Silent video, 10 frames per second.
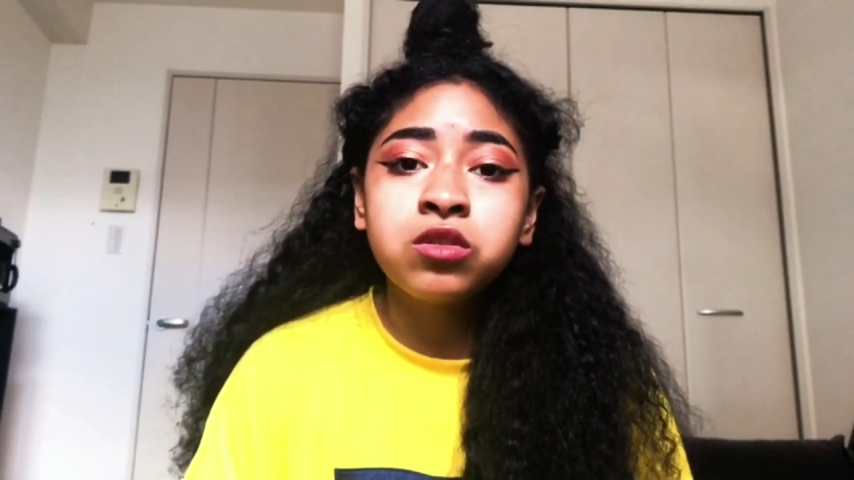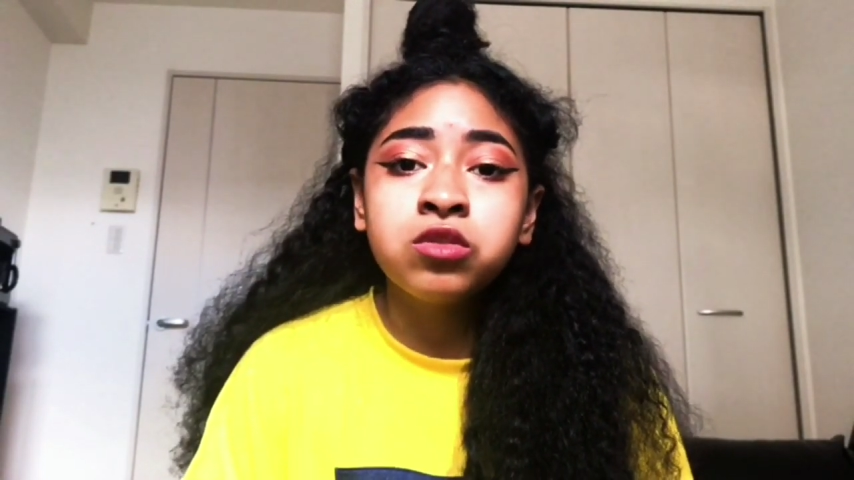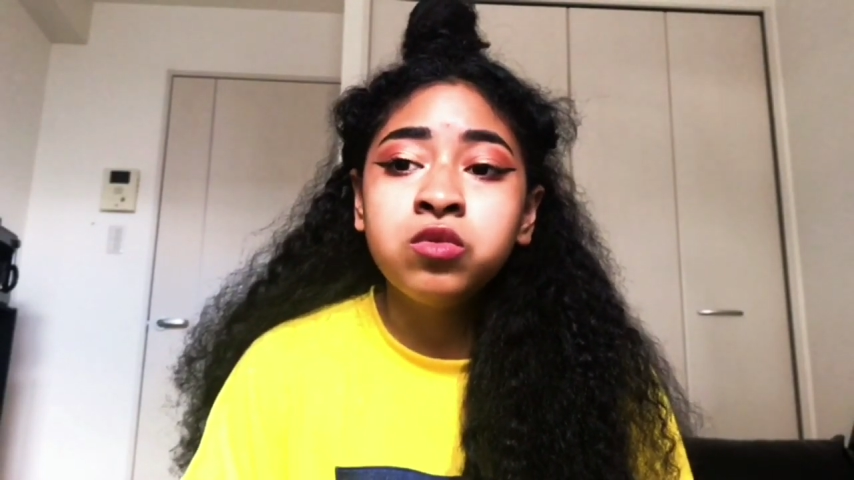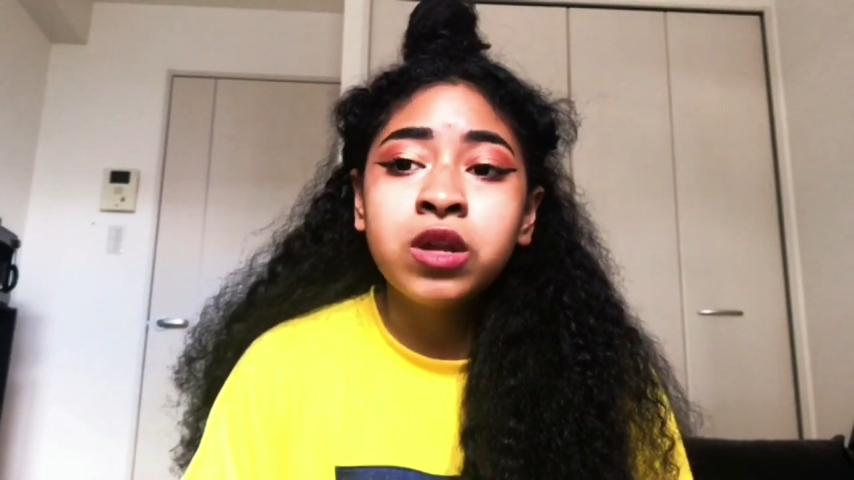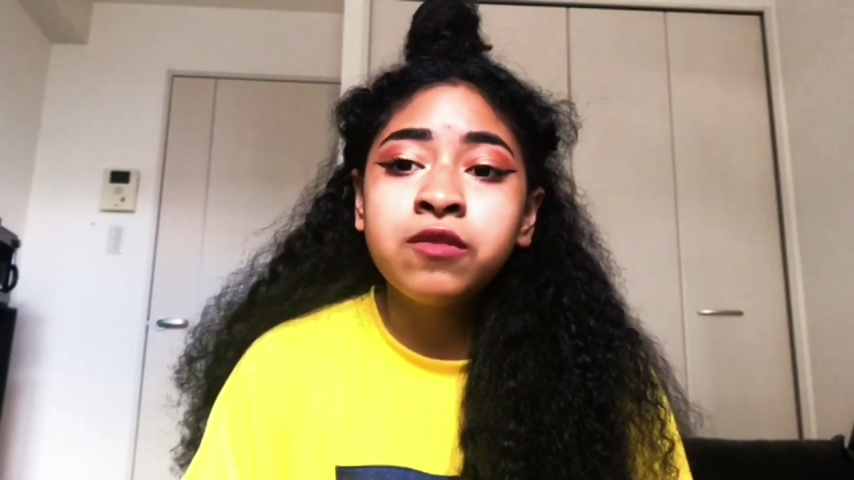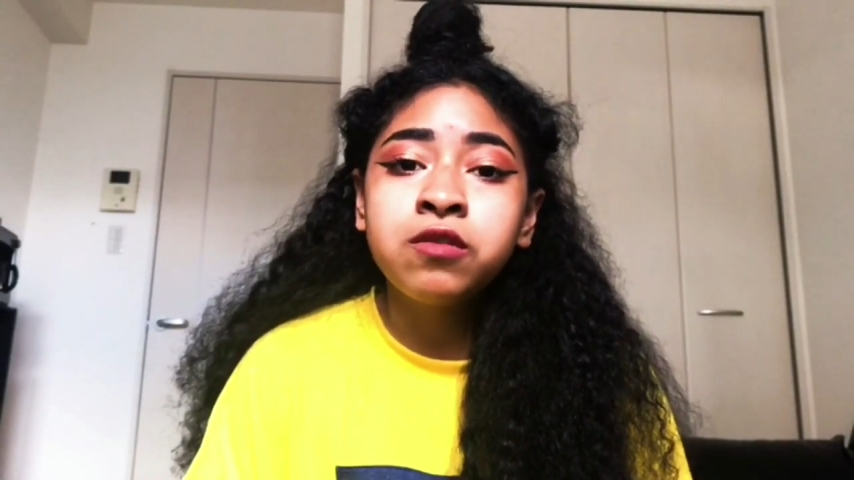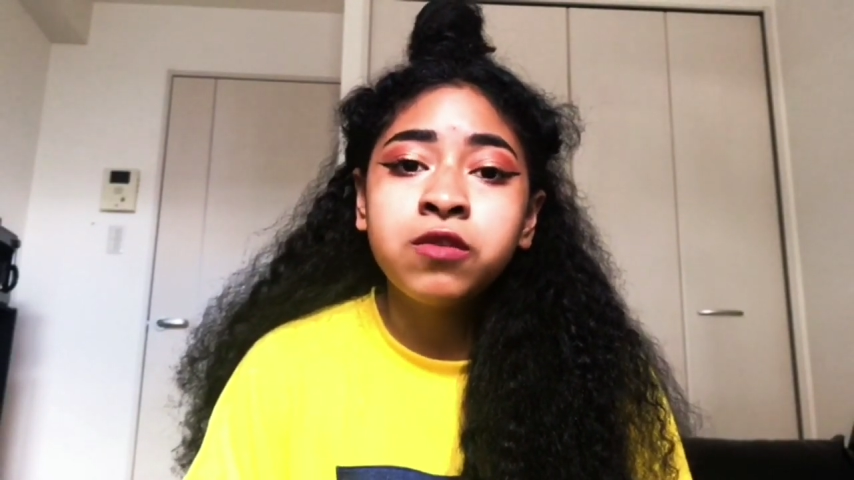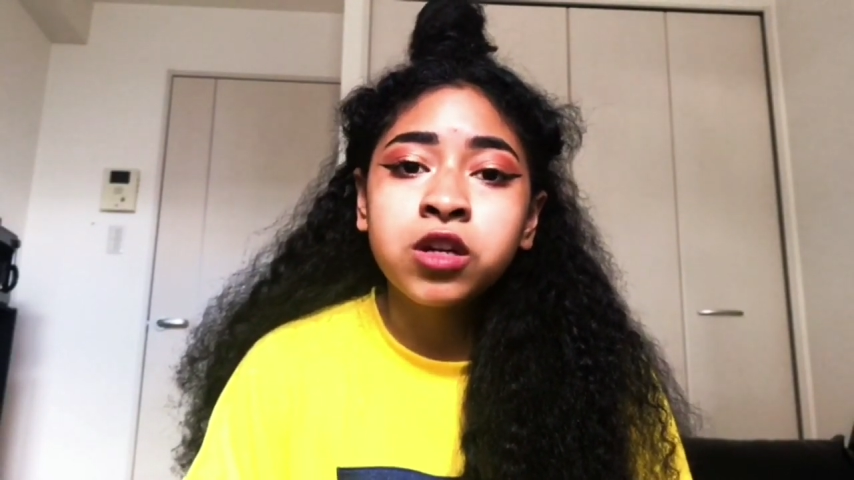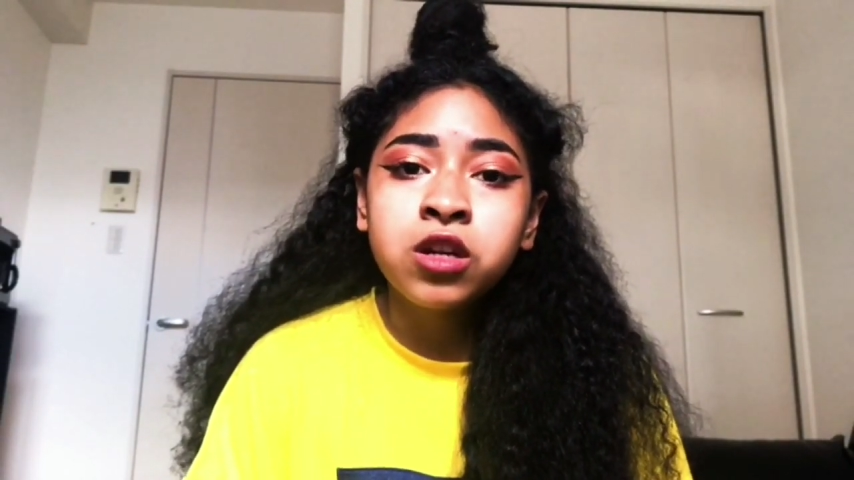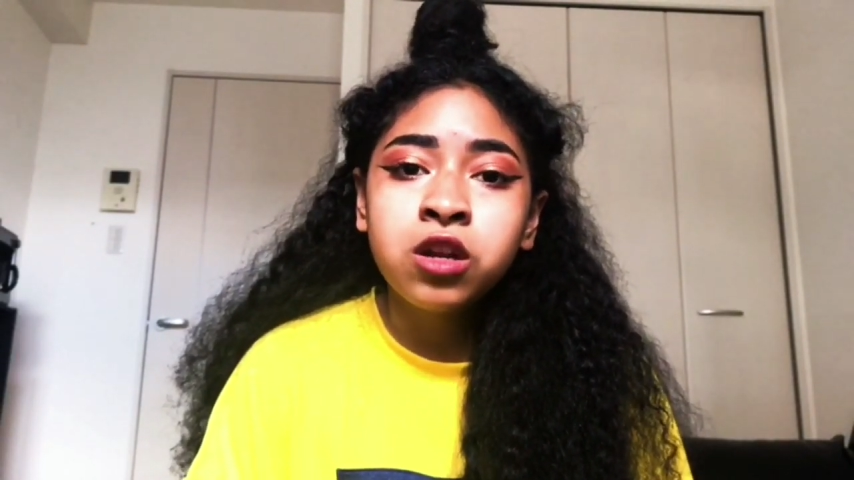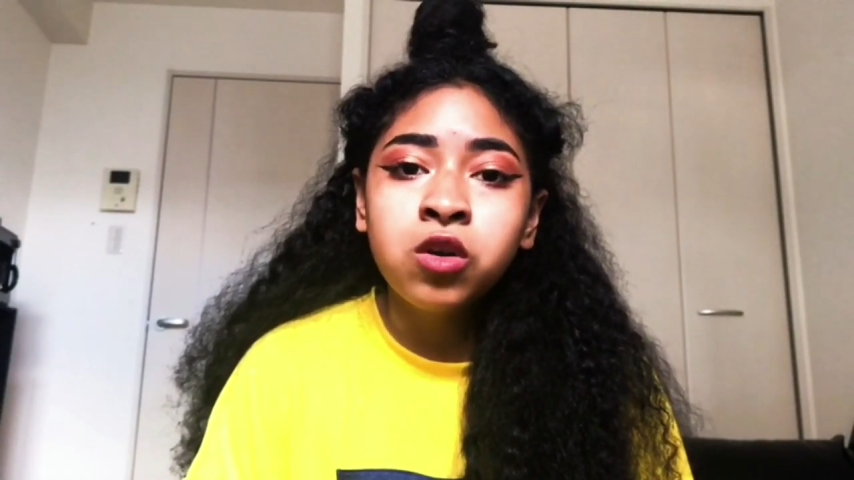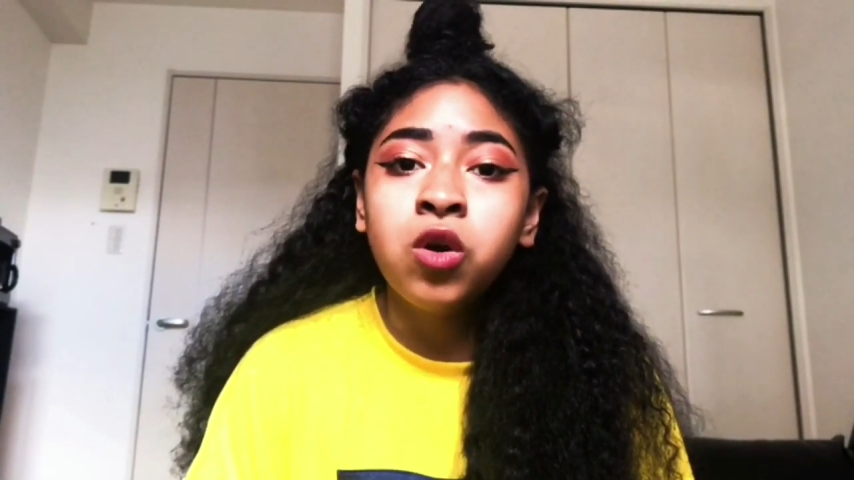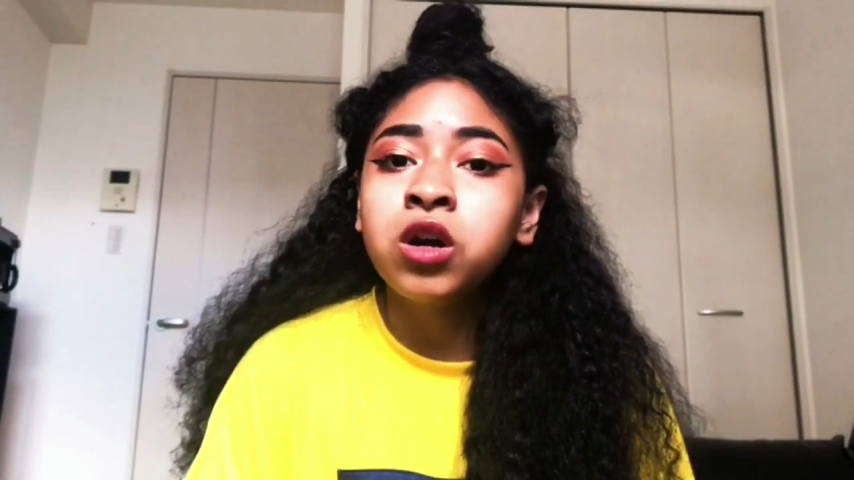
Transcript: because you never fucking know.